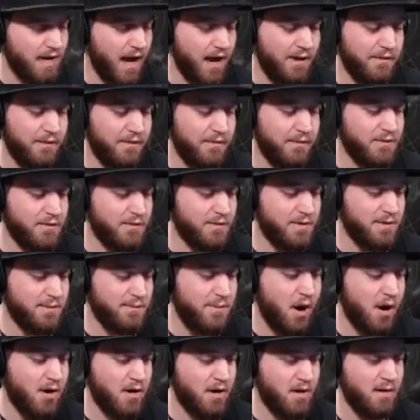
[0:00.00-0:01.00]
I really wish there was a
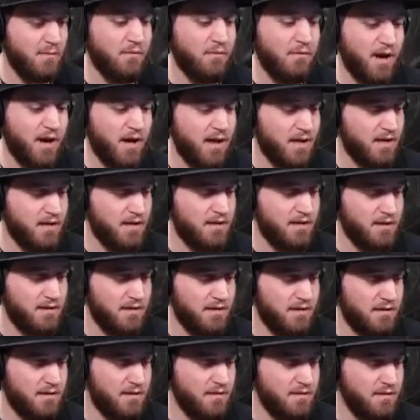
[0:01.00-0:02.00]
parking brake.
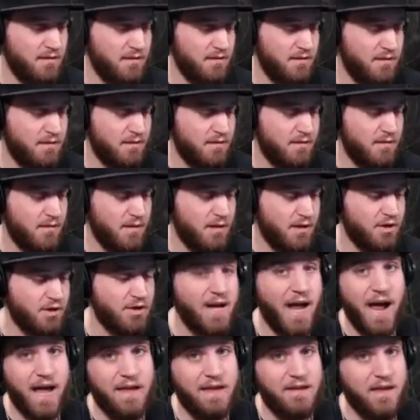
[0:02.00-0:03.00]
They
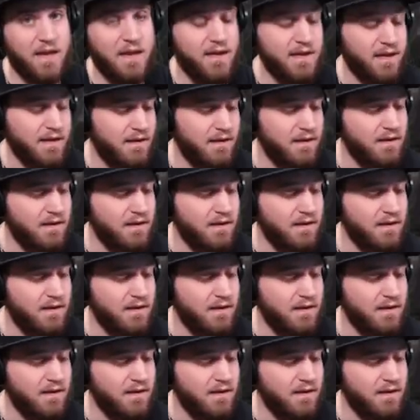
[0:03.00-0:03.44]
should add that